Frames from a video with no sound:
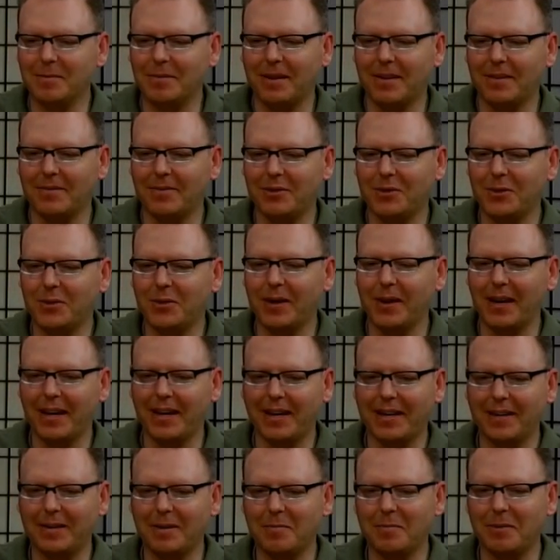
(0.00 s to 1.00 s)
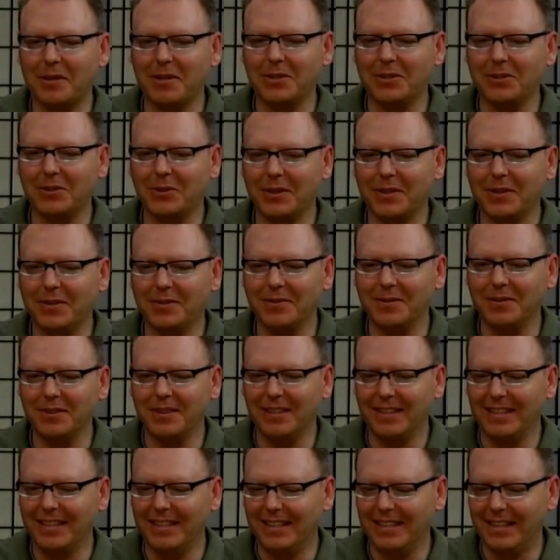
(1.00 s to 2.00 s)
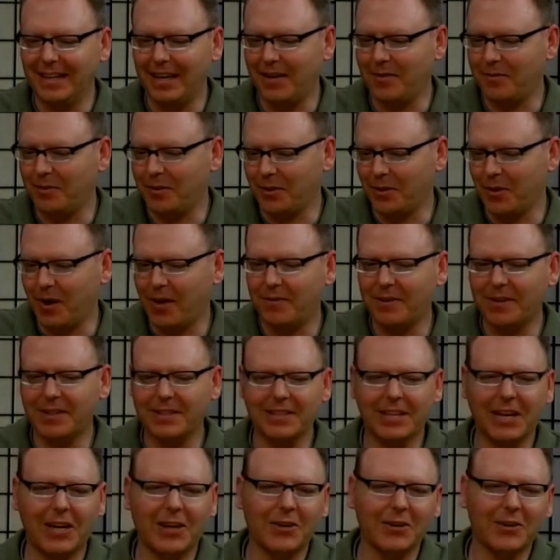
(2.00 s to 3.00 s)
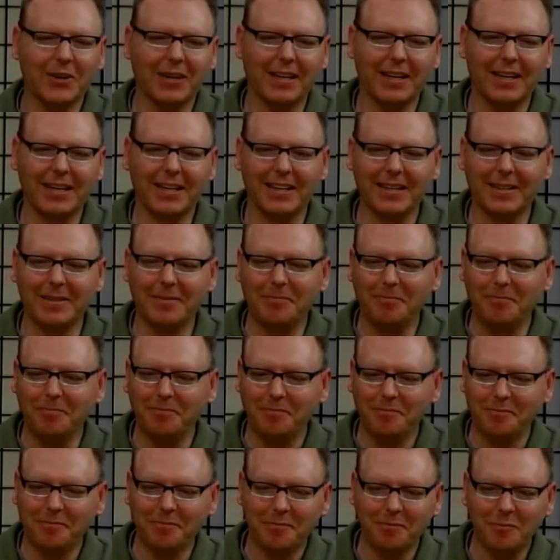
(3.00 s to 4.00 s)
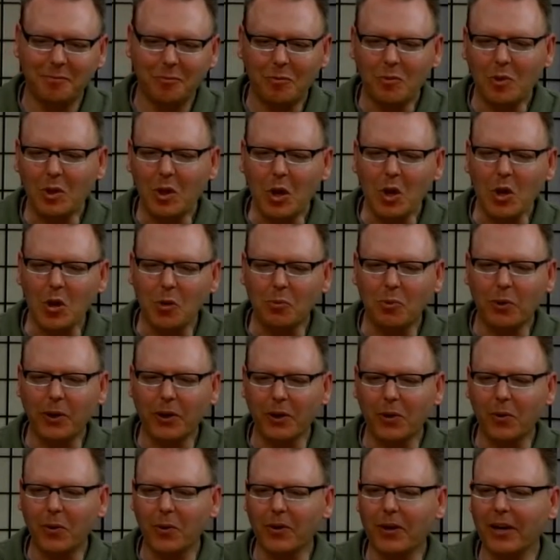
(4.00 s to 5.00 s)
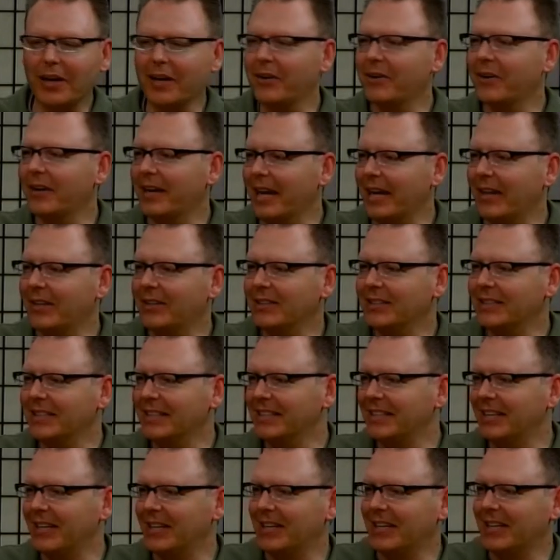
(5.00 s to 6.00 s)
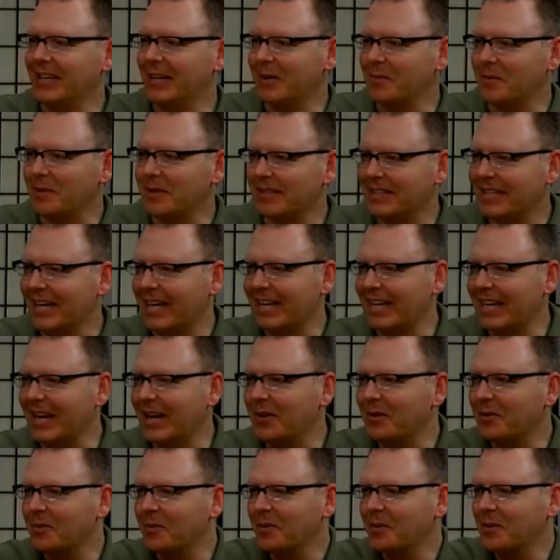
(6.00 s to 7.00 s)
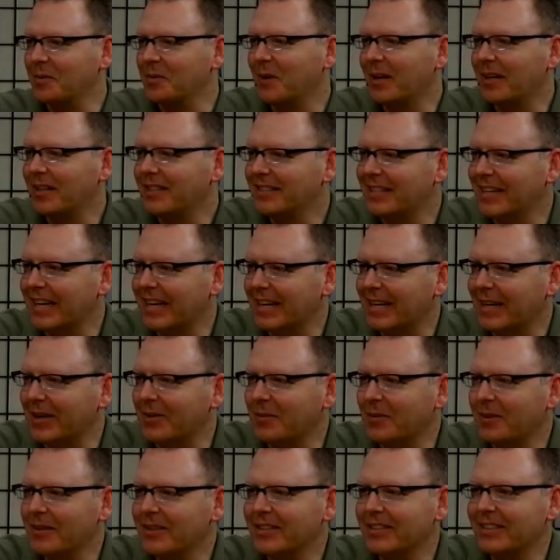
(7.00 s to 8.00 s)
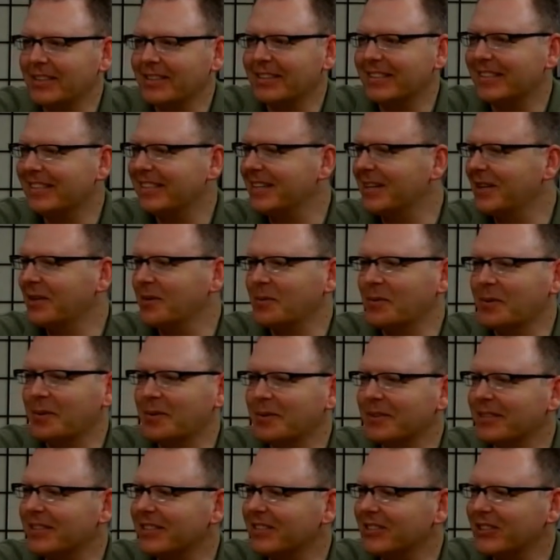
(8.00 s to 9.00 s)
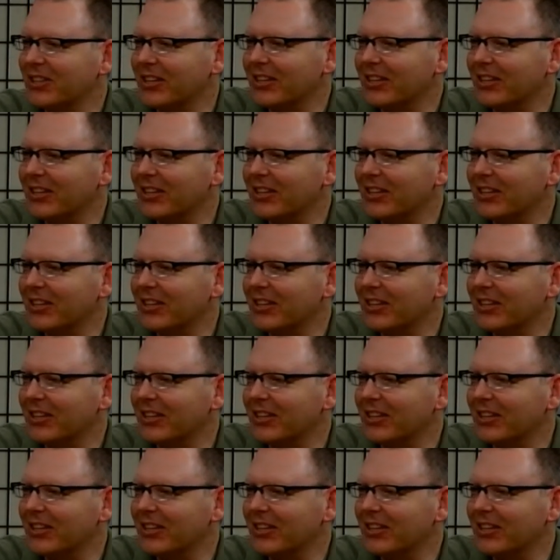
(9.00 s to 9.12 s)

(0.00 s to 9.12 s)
have two administrative. I have a graphic designer and our print coordinator, and Allison and Donna and I, we sat down and we watched that, and we were just